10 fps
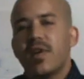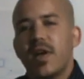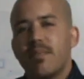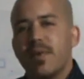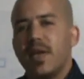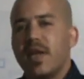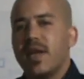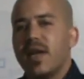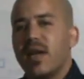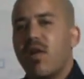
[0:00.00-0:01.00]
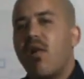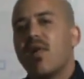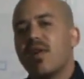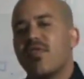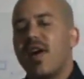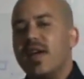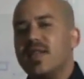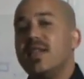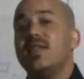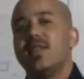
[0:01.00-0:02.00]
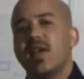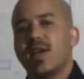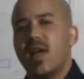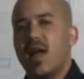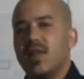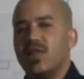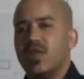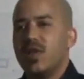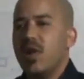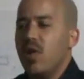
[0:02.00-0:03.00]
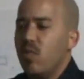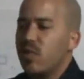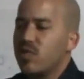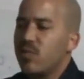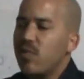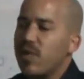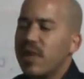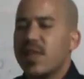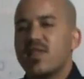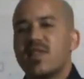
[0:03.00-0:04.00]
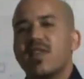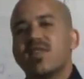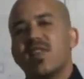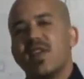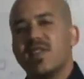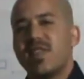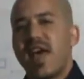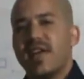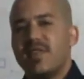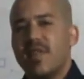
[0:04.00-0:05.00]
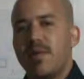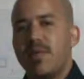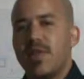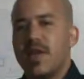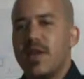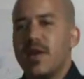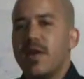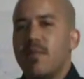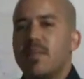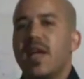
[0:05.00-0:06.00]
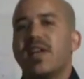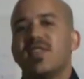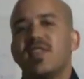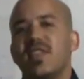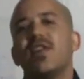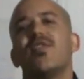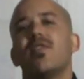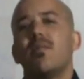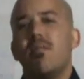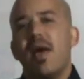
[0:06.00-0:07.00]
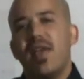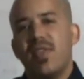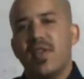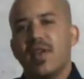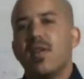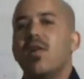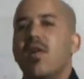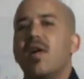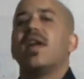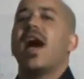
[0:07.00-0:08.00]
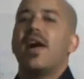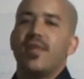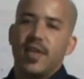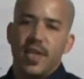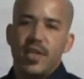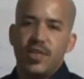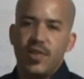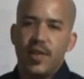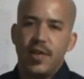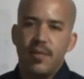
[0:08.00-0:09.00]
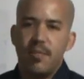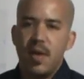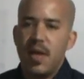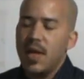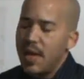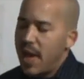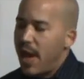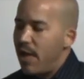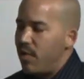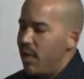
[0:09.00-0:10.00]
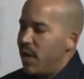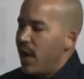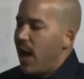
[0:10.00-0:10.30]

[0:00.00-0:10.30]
company, an RFID technology which more or less does the exact same thing but has a different method on how to get you there. Now,